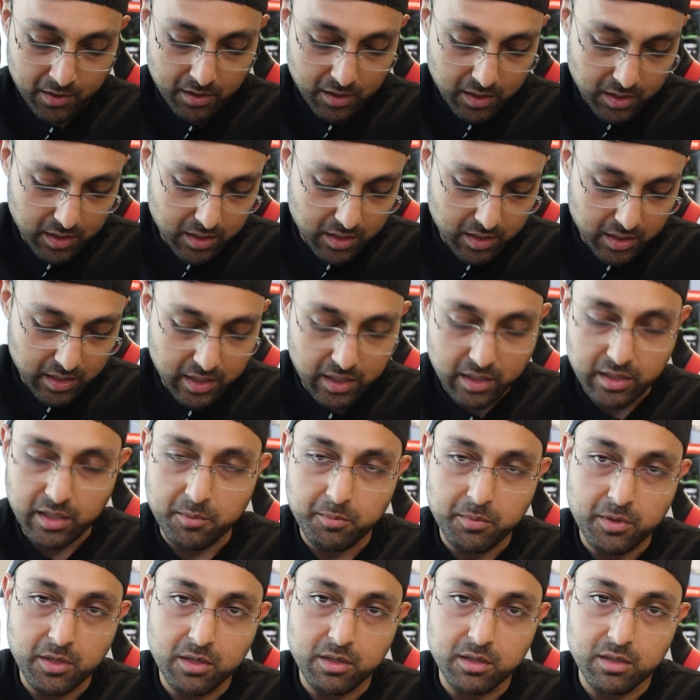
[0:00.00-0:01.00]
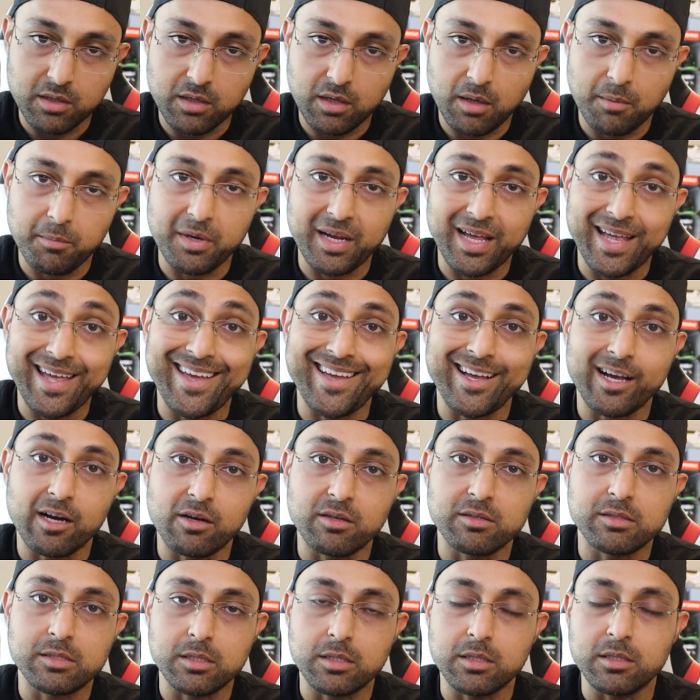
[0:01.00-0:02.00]
And I think I'm gonna hang
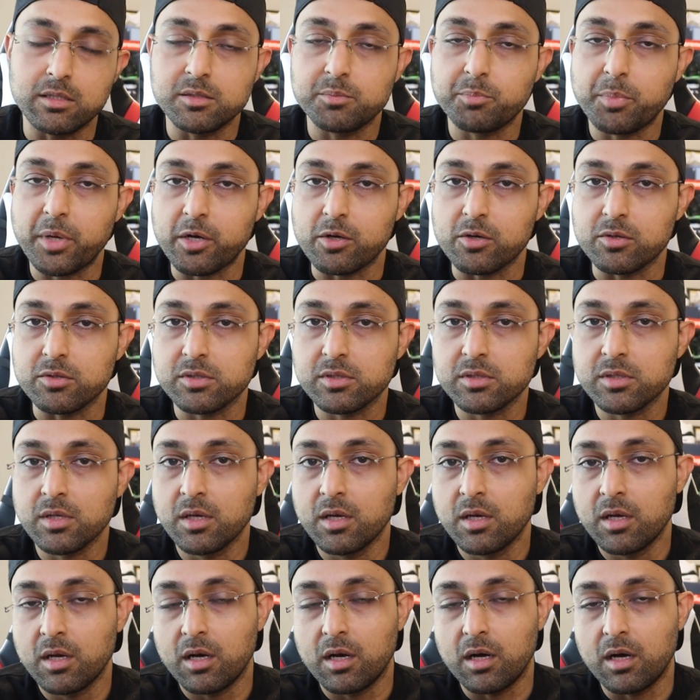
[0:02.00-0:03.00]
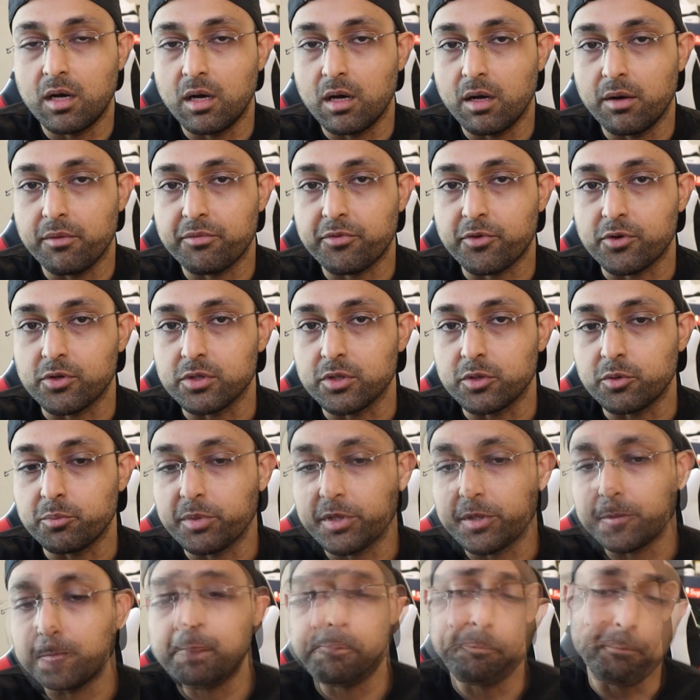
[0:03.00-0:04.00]
on to these pairs for a little bit.